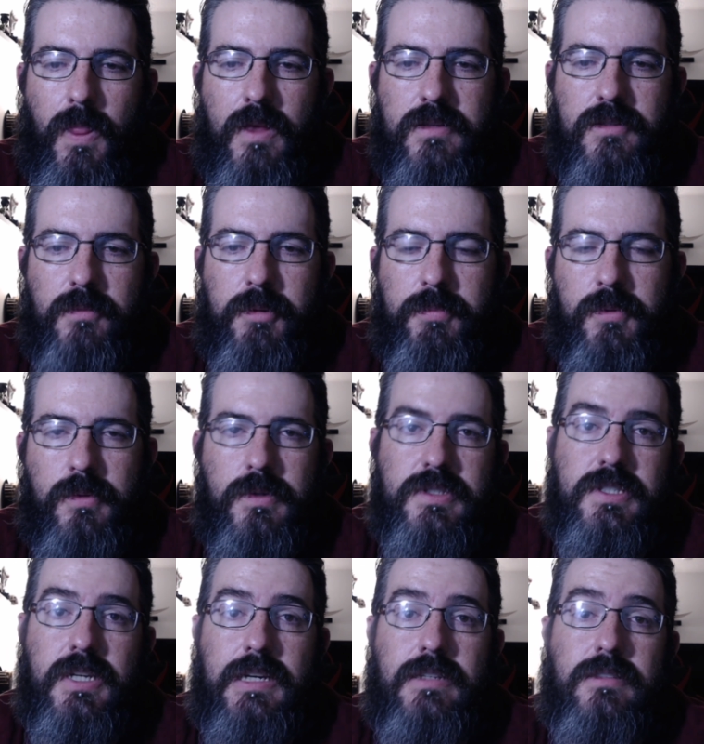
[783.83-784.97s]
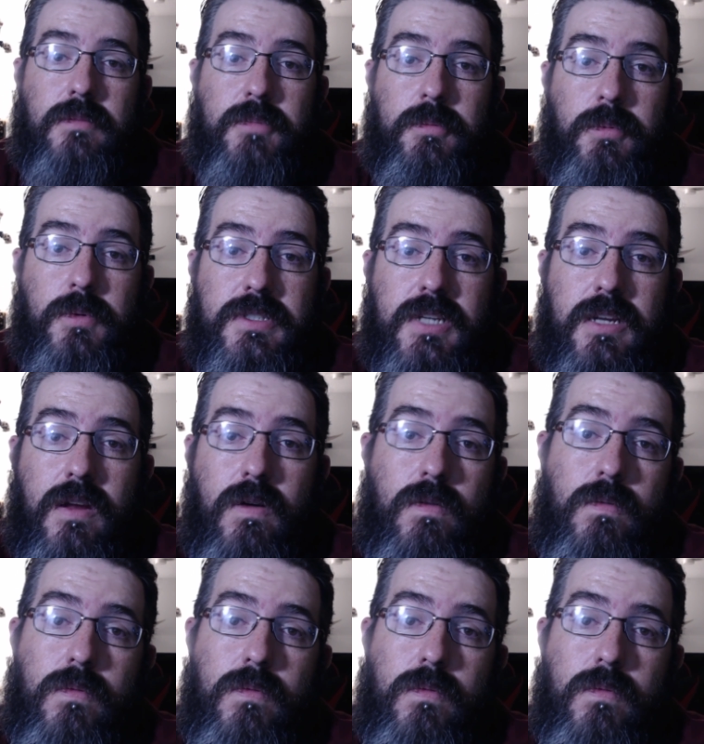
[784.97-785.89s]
Some people would say yes, some people would say no.